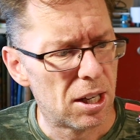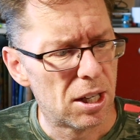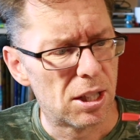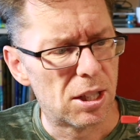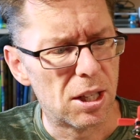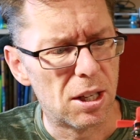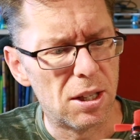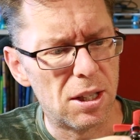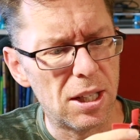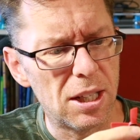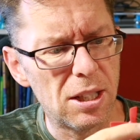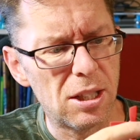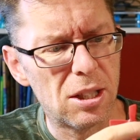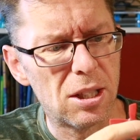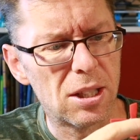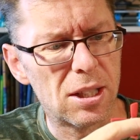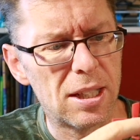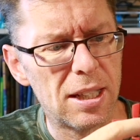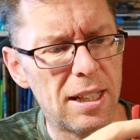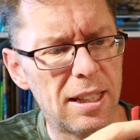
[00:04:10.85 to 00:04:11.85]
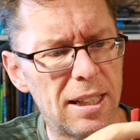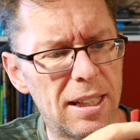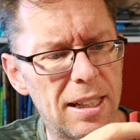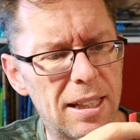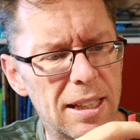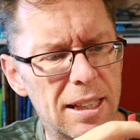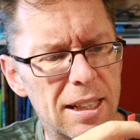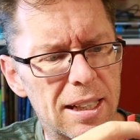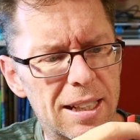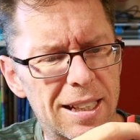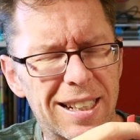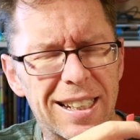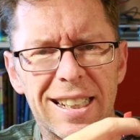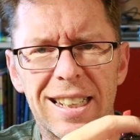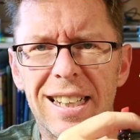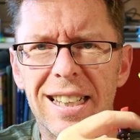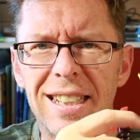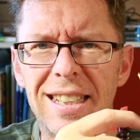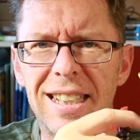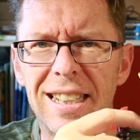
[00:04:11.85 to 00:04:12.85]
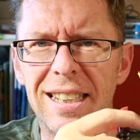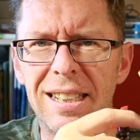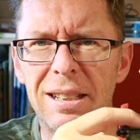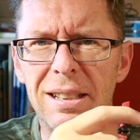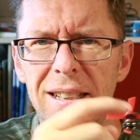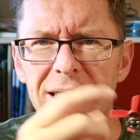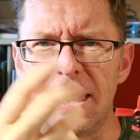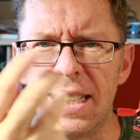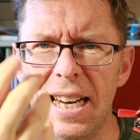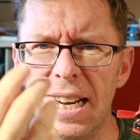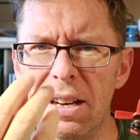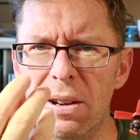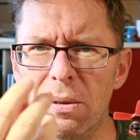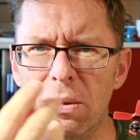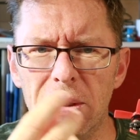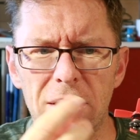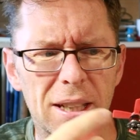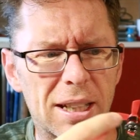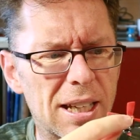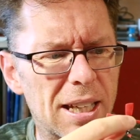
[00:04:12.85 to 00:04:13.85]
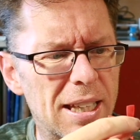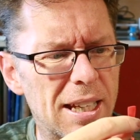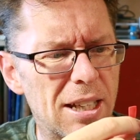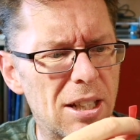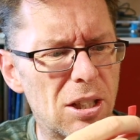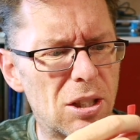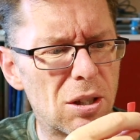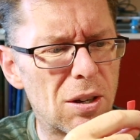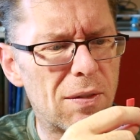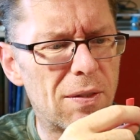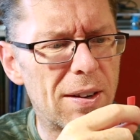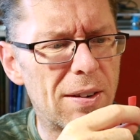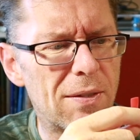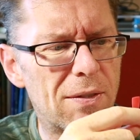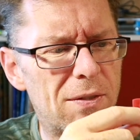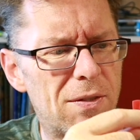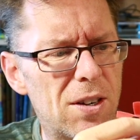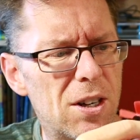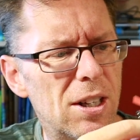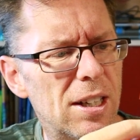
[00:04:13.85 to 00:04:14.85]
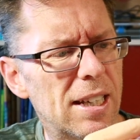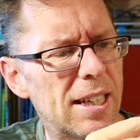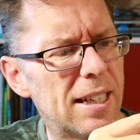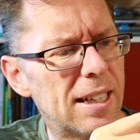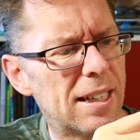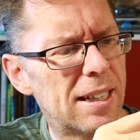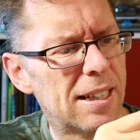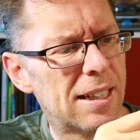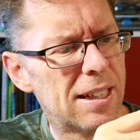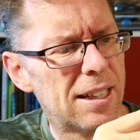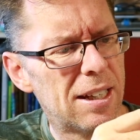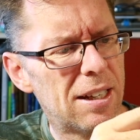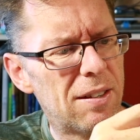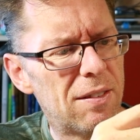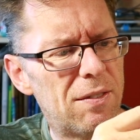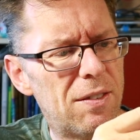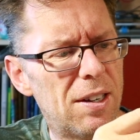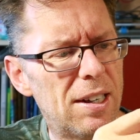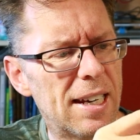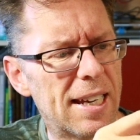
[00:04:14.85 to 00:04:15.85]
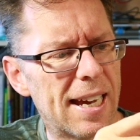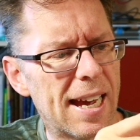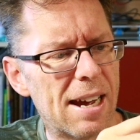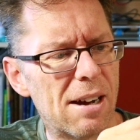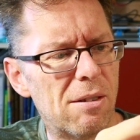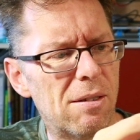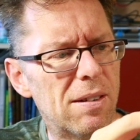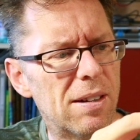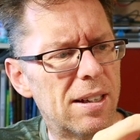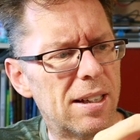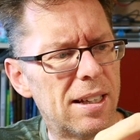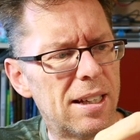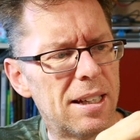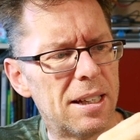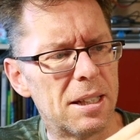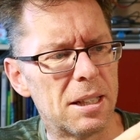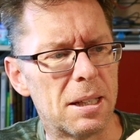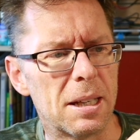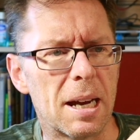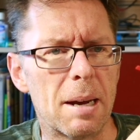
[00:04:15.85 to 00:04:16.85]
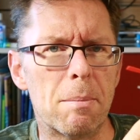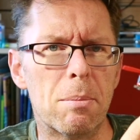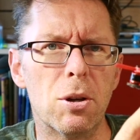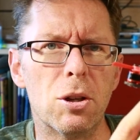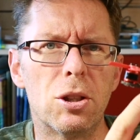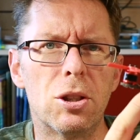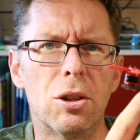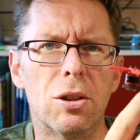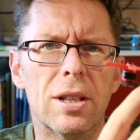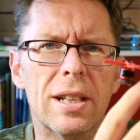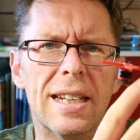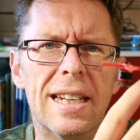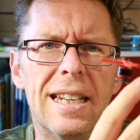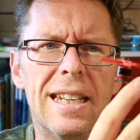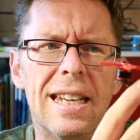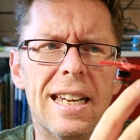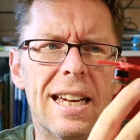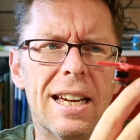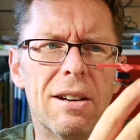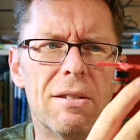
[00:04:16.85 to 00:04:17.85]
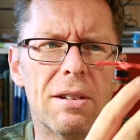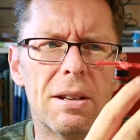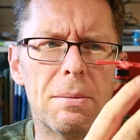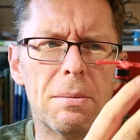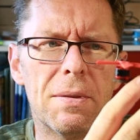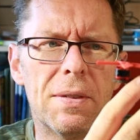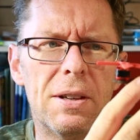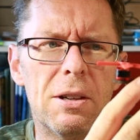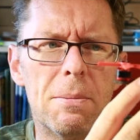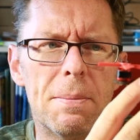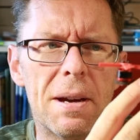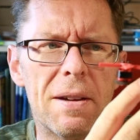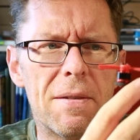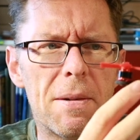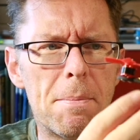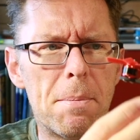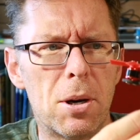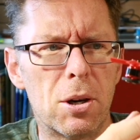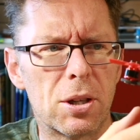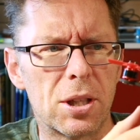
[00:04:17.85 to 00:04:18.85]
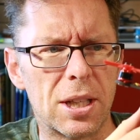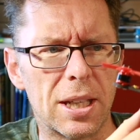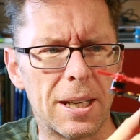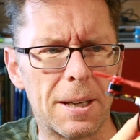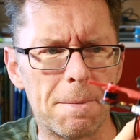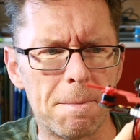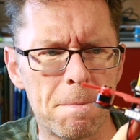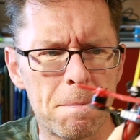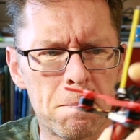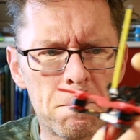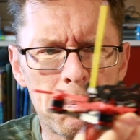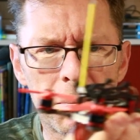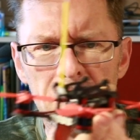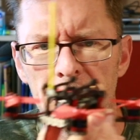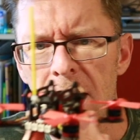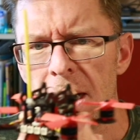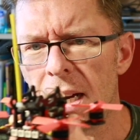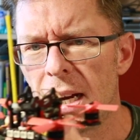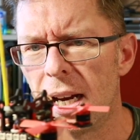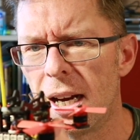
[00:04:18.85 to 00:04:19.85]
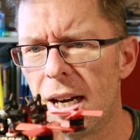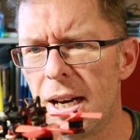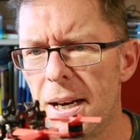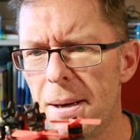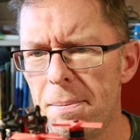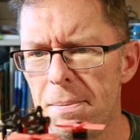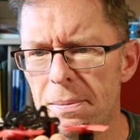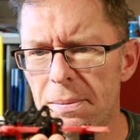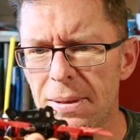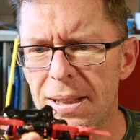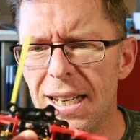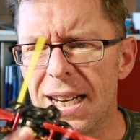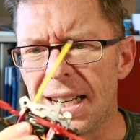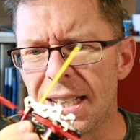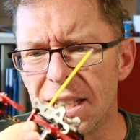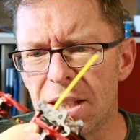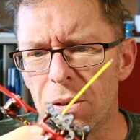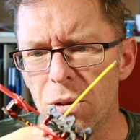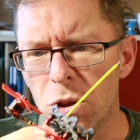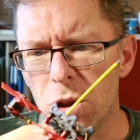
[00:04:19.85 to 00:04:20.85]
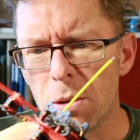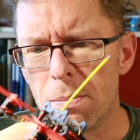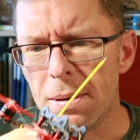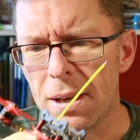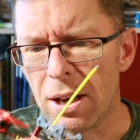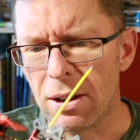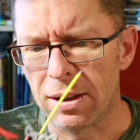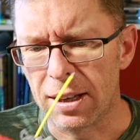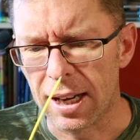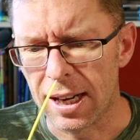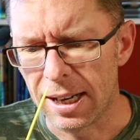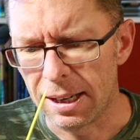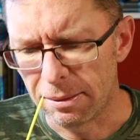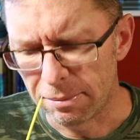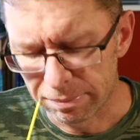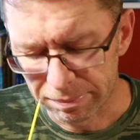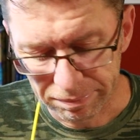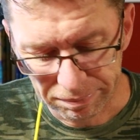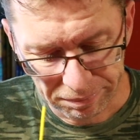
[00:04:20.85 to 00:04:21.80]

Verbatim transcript: So these just needed cutting down to cut the edges off and filing, filing out to get pushed on, and then they're held in with a little bit of epoxy. Um, yeah, so it should be okay.